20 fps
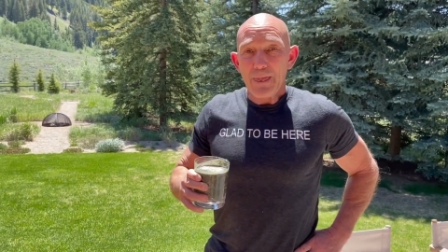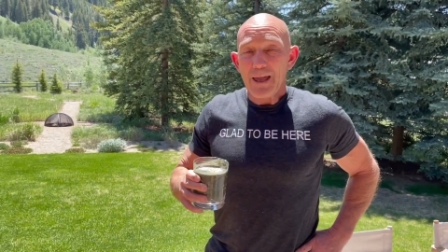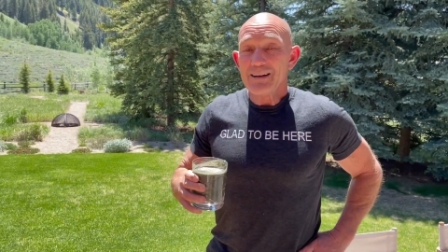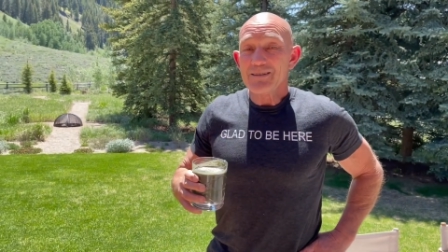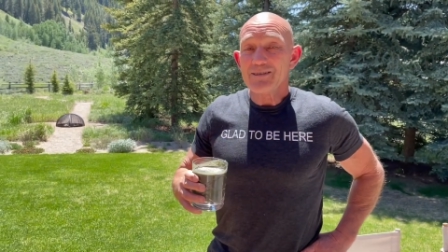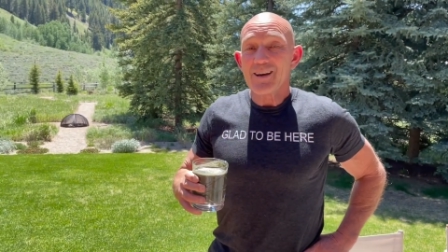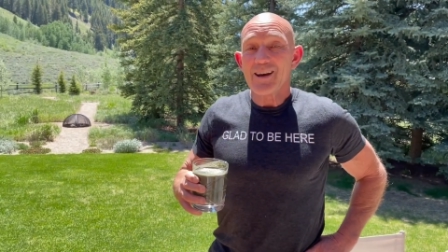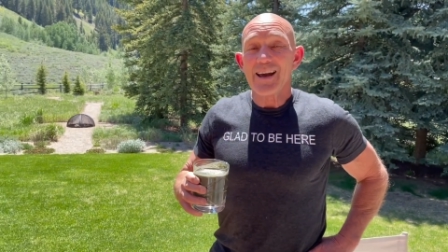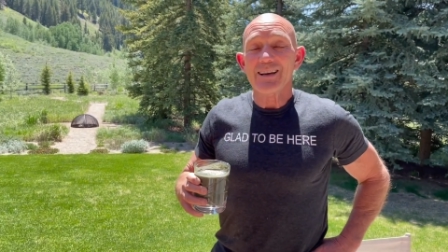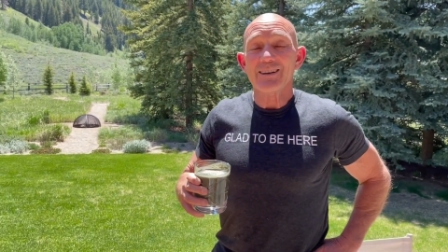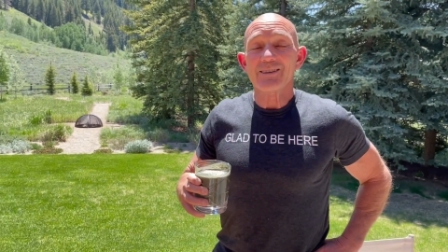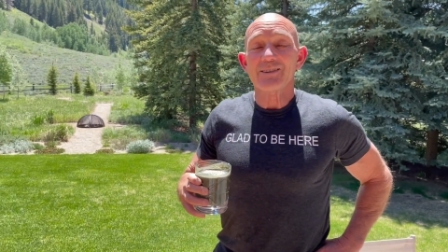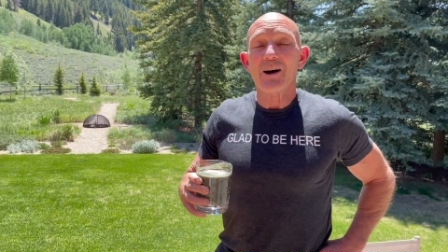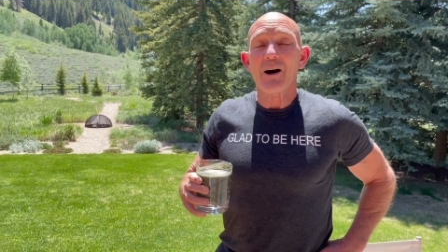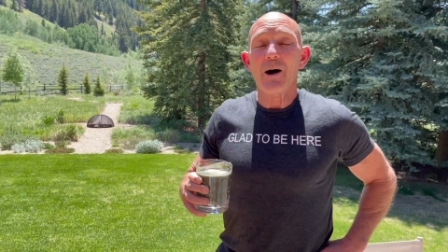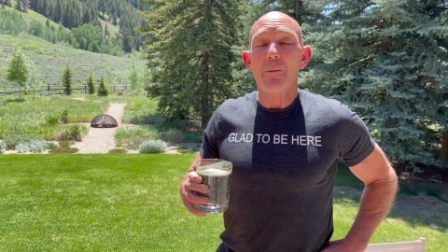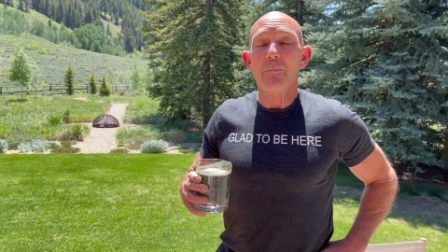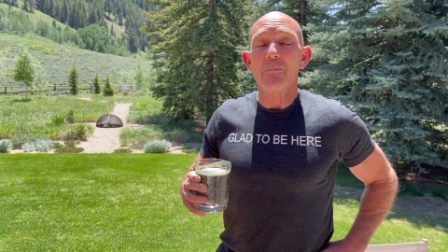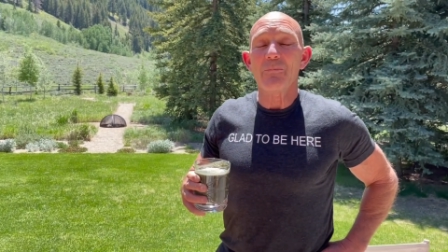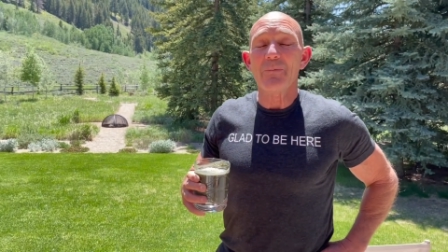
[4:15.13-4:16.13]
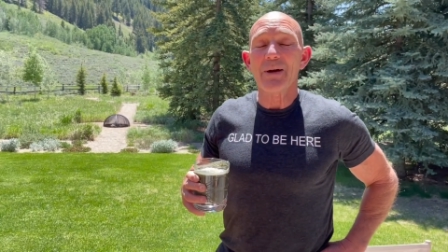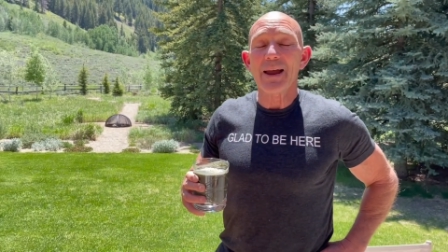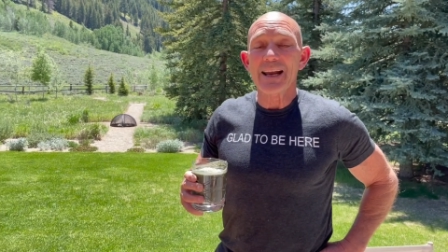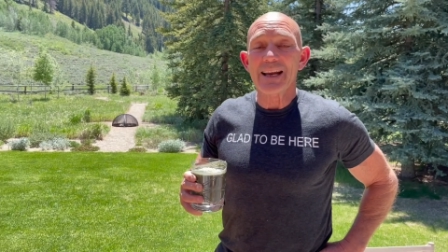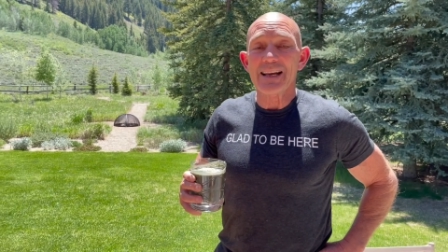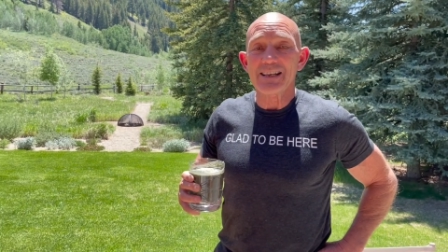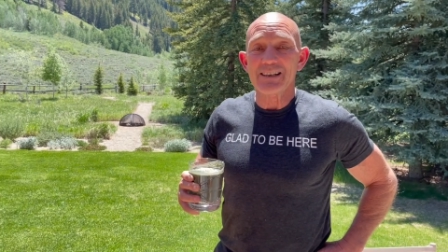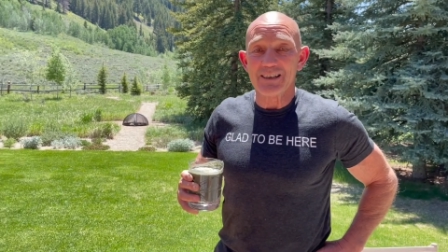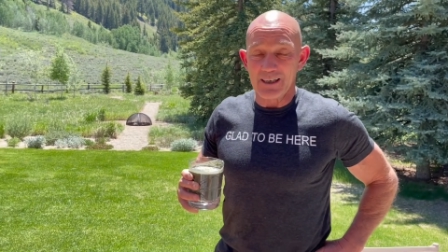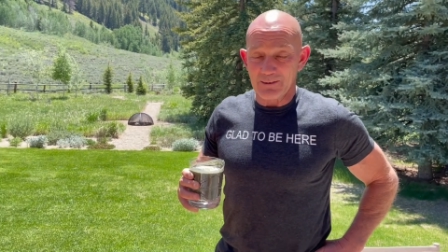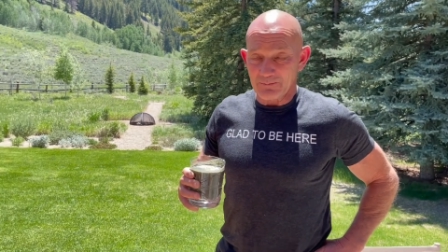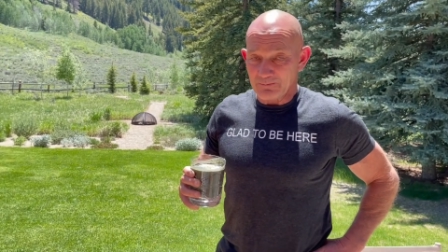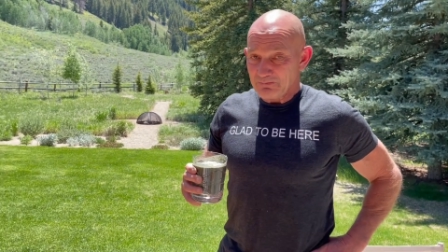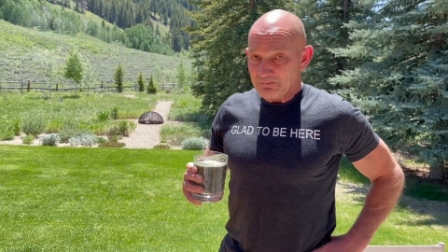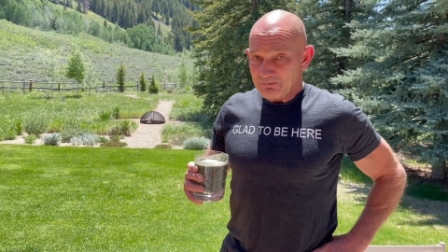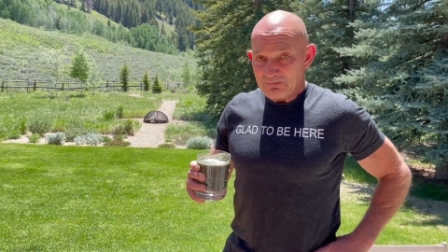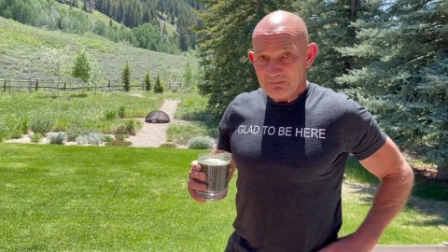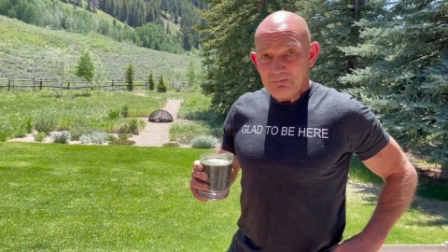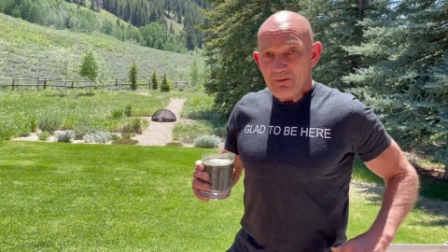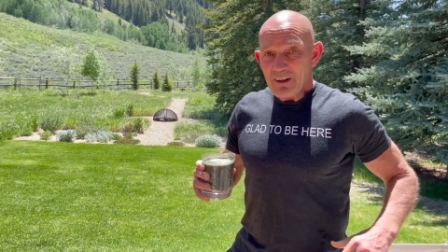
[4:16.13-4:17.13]
it tastes amazing.
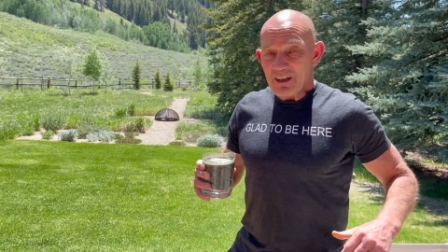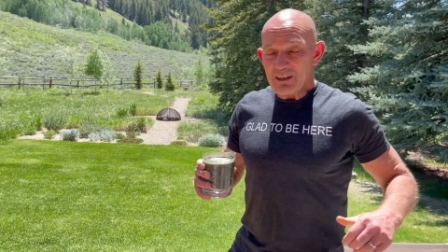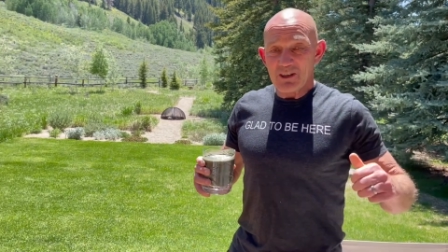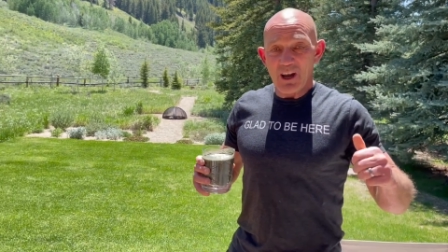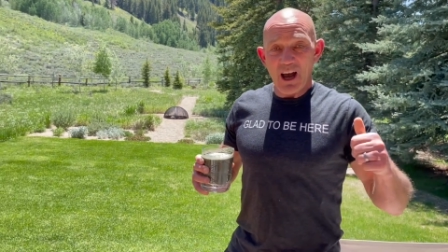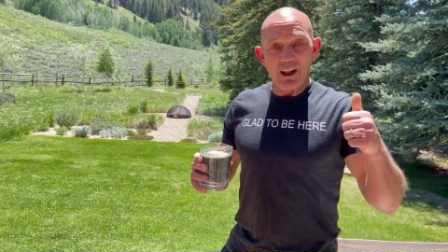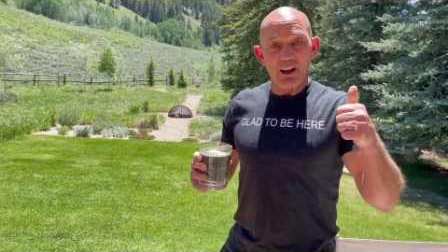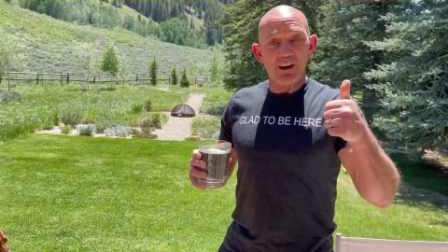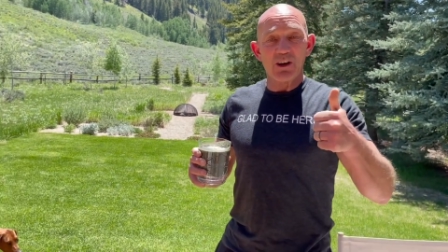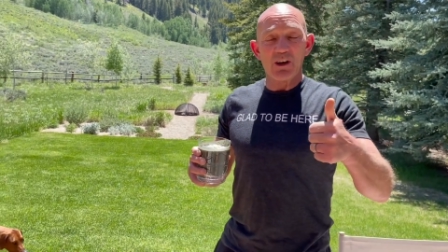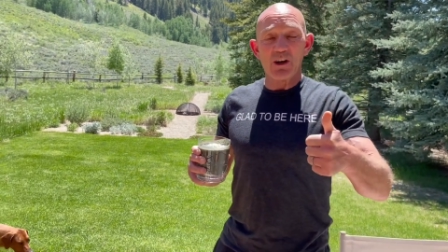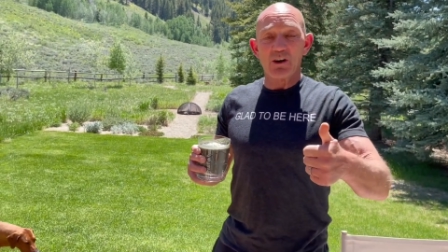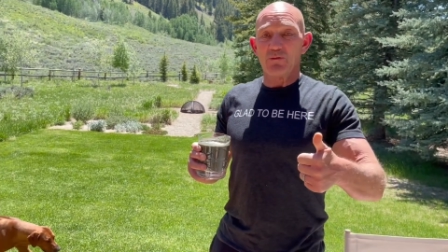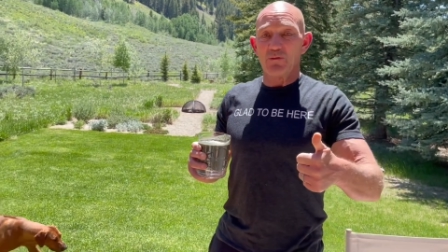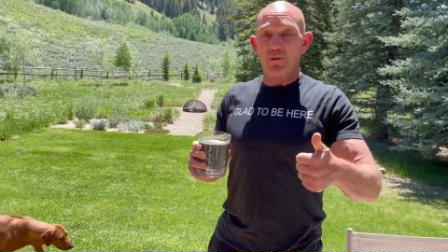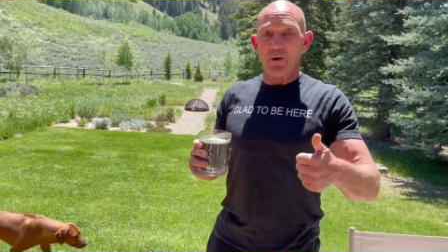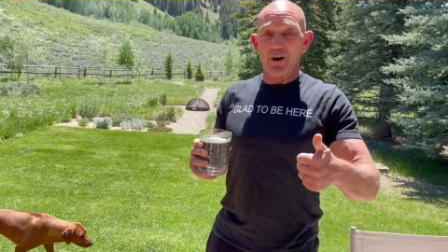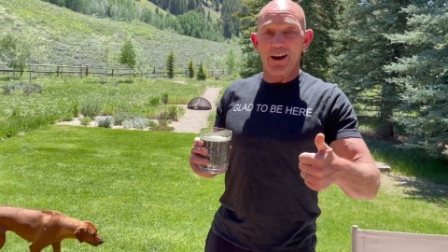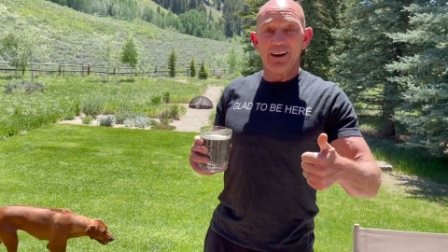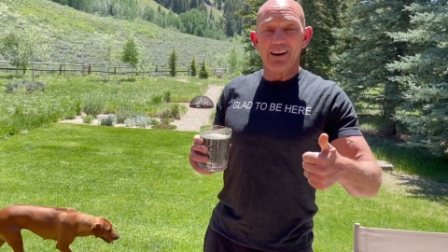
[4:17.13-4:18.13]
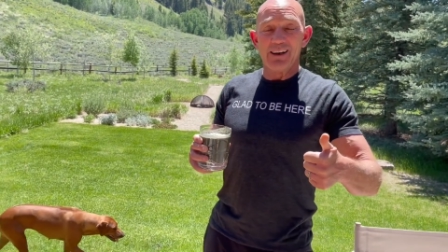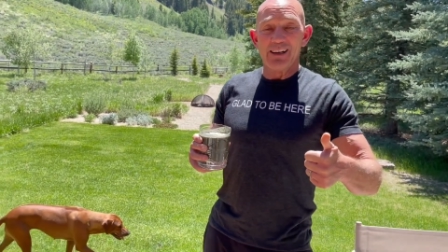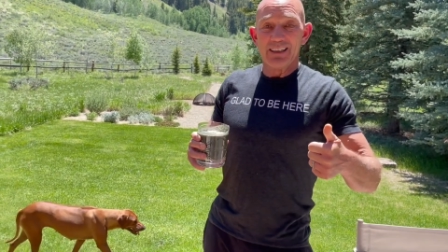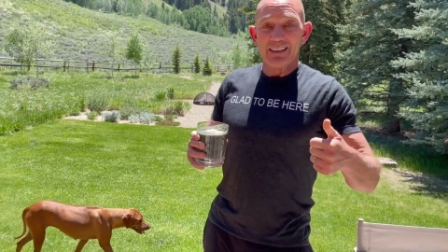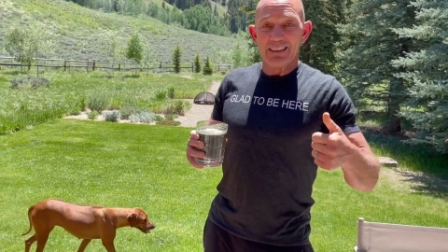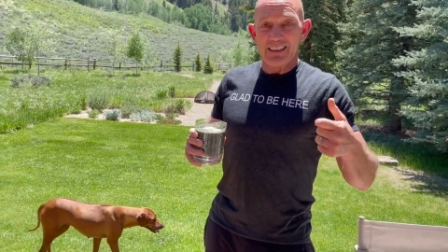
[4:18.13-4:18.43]
It's not only good for you,